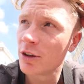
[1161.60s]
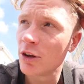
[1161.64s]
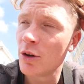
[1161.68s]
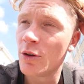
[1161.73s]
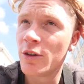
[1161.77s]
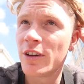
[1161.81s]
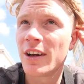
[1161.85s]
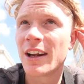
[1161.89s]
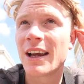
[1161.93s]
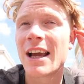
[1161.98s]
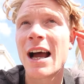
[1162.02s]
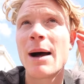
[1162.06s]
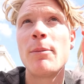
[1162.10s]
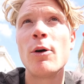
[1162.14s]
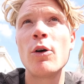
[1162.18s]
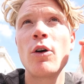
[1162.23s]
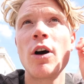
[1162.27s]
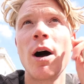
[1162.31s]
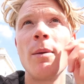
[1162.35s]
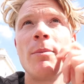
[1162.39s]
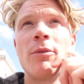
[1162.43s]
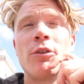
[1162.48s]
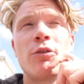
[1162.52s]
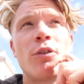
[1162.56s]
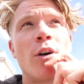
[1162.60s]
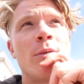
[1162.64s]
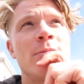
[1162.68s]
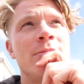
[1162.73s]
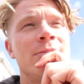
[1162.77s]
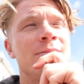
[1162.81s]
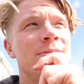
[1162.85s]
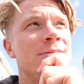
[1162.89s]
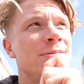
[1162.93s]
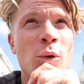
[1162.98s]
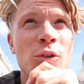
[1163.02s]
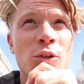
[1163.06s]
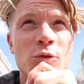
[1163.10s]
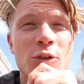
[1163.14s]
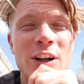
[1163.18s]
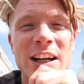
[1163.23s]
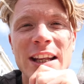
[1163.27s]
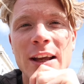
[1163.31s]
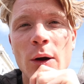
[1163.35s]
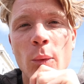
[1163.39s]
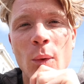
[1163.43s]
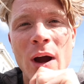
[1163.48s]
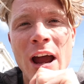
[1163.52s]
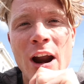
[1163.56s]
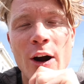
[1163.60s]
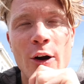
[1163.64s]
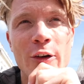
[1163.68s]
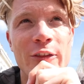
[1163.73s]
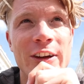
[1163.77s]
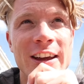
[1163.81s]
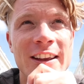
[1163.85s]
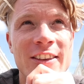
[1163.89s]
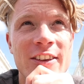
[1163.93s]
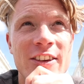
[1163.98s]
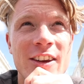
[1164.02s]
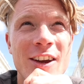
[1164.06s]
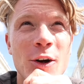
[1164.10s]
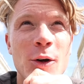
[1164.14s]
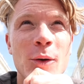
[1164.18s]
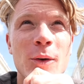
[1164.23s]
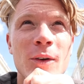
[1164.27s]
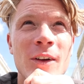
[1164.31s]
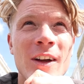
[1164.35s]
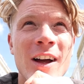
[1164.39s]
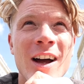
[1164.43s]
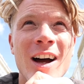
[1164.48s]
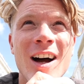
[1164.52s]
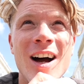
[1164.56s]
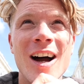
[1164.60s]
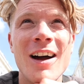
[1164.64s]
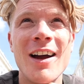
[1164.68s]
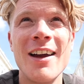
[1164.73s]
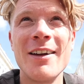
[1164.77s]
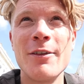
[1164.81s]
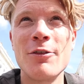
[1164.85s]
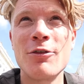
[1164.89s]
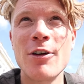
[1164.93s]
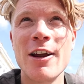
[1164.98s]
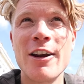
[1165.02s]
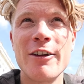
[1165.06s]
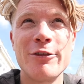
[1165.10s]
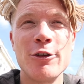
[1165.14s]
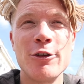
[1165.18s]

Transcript: using a capo comes from. I wasn't really aware of it until I read a